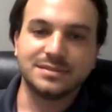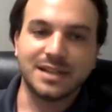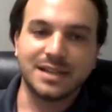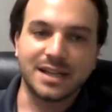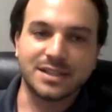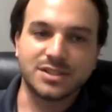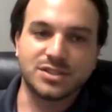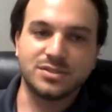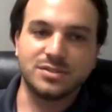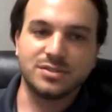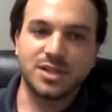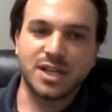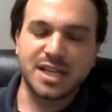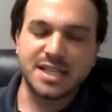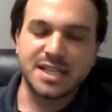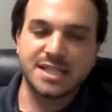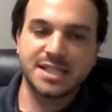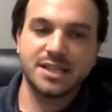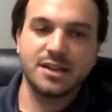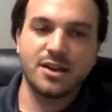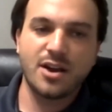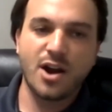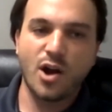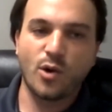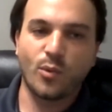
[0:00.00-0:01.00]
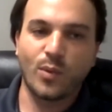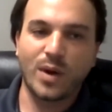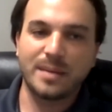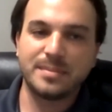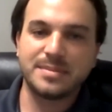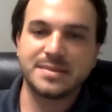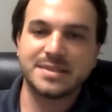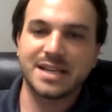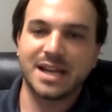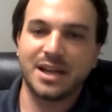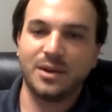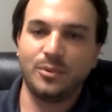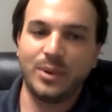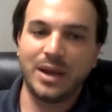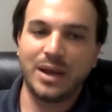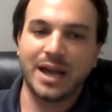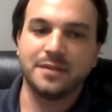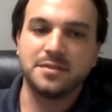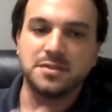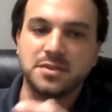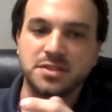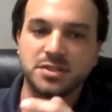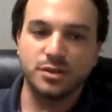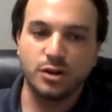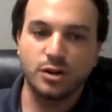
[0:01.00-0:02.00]
As you can see on our website, we
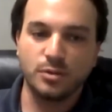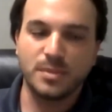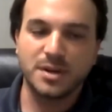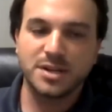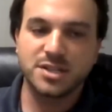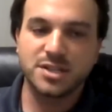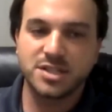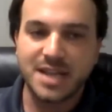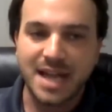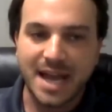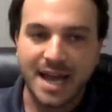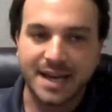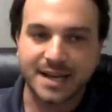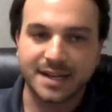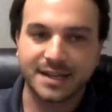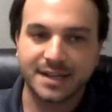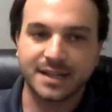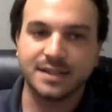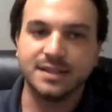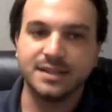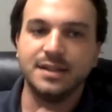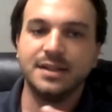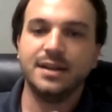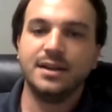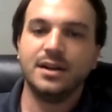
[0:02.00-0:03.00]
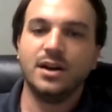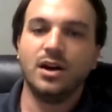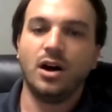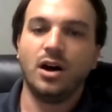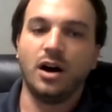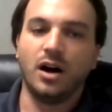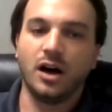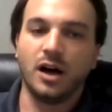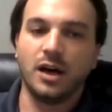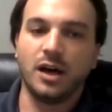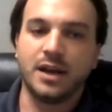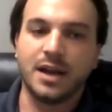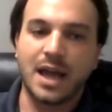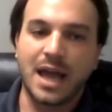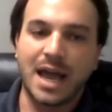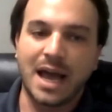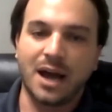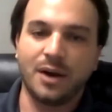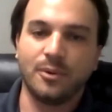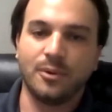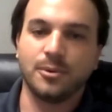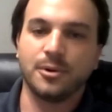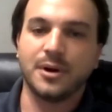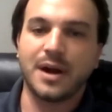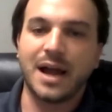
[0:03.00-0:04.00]
have so much data on
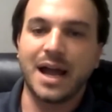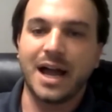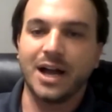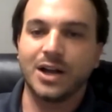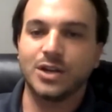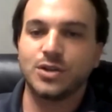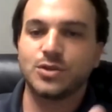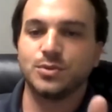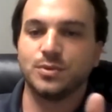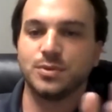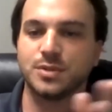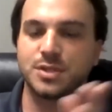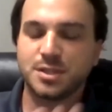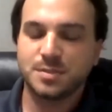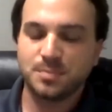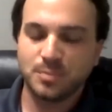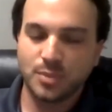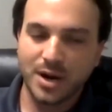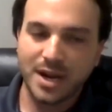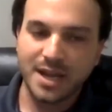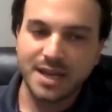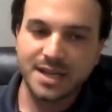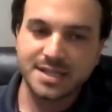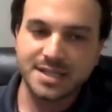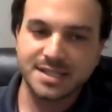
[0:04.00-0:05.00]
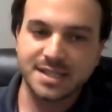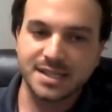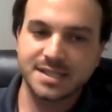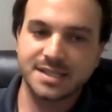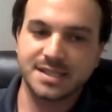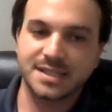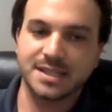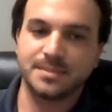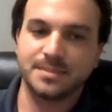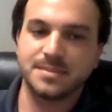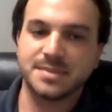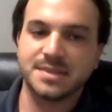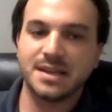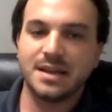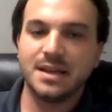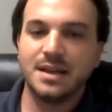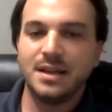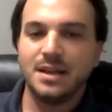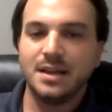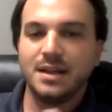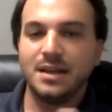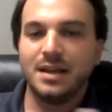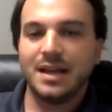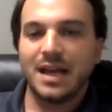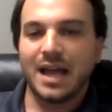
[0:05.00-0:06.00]
our actual spraying systems.
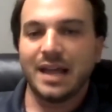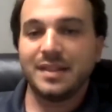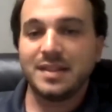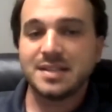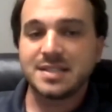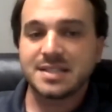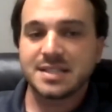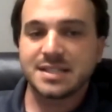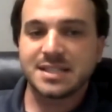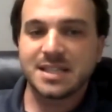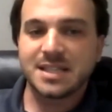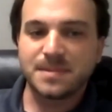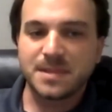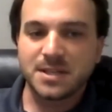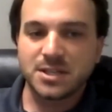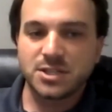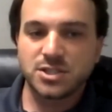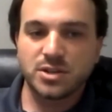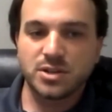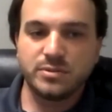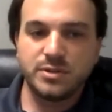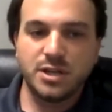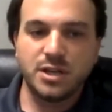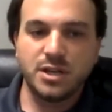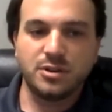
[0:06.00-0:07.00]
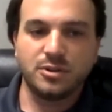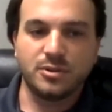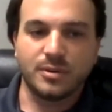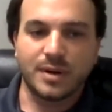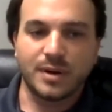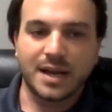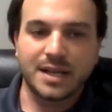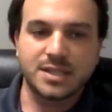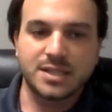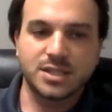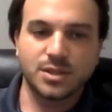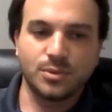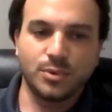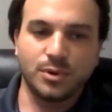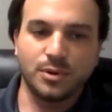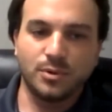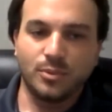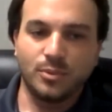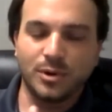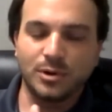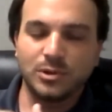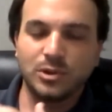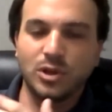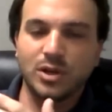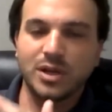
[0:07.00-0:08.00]
And this is something so new, right? So
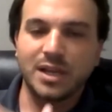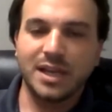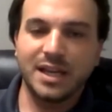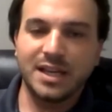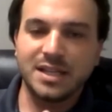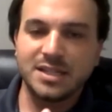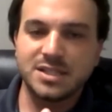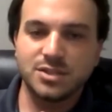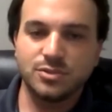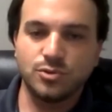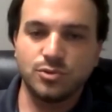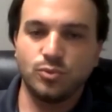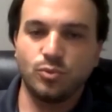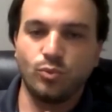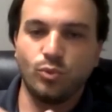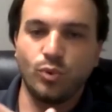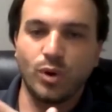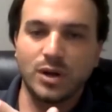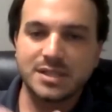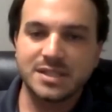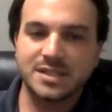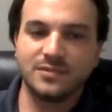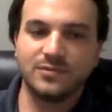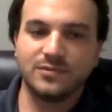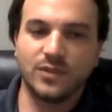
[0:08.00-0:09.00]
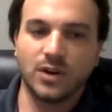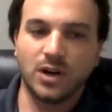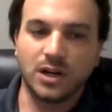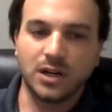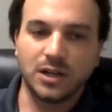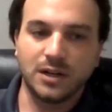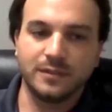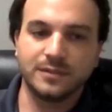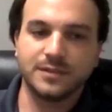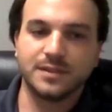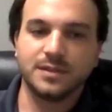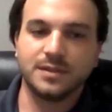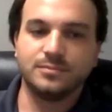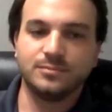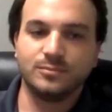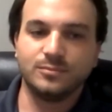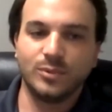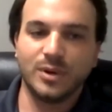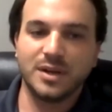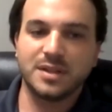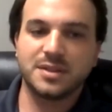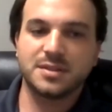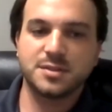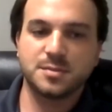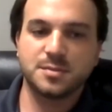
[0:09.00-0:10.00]
we're looking into what's involved
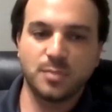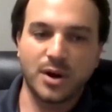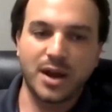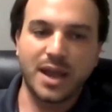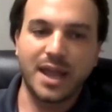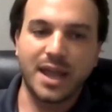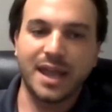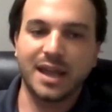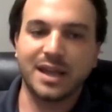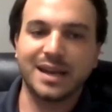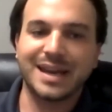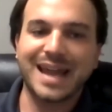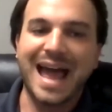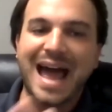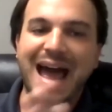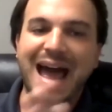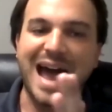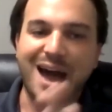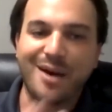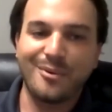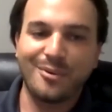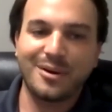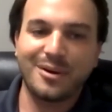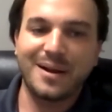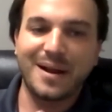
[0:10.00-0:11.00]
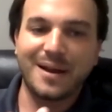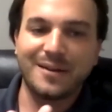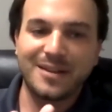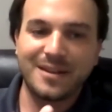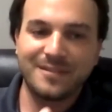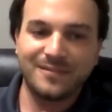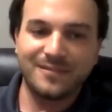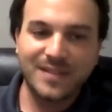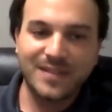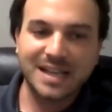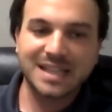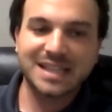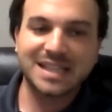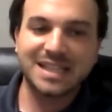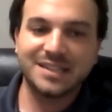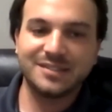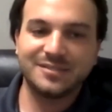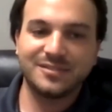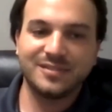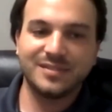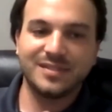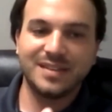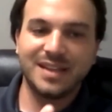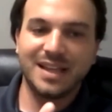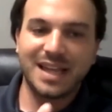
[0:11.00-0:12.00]
with spraying and how effective
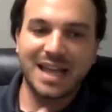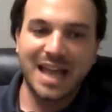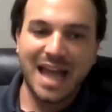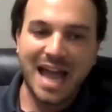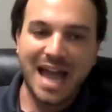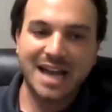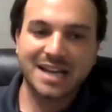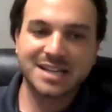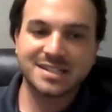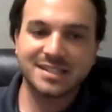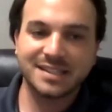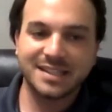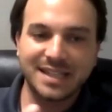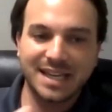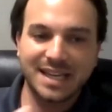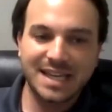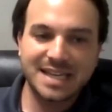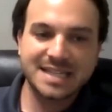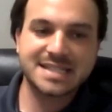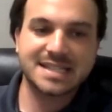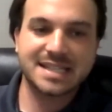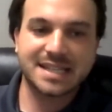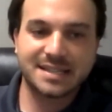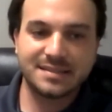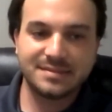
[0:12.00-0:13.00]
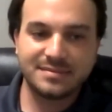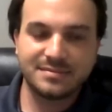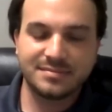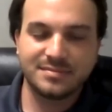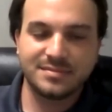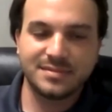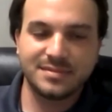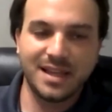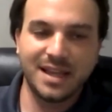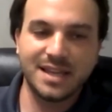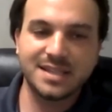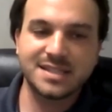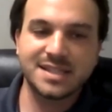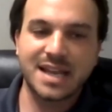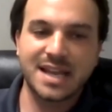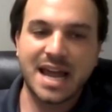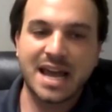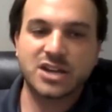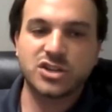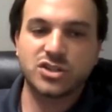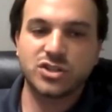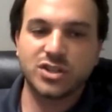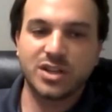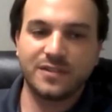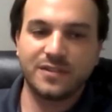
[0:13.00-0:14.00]
actually is it? Is it
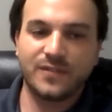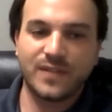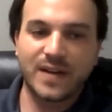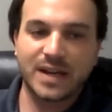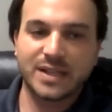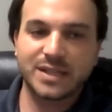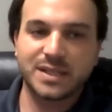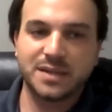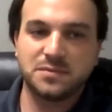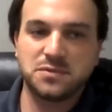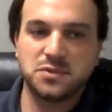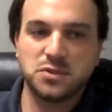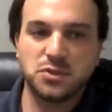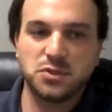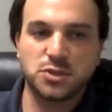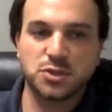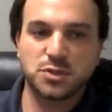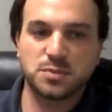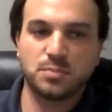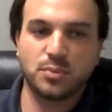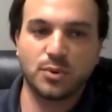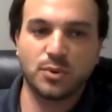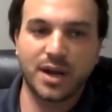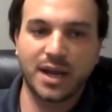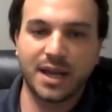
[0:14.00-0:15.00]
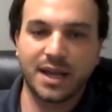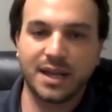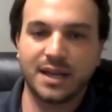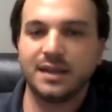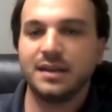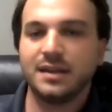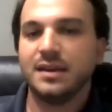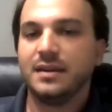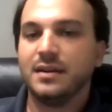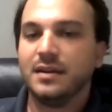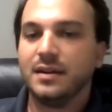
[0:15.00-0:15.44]
actually effective to spray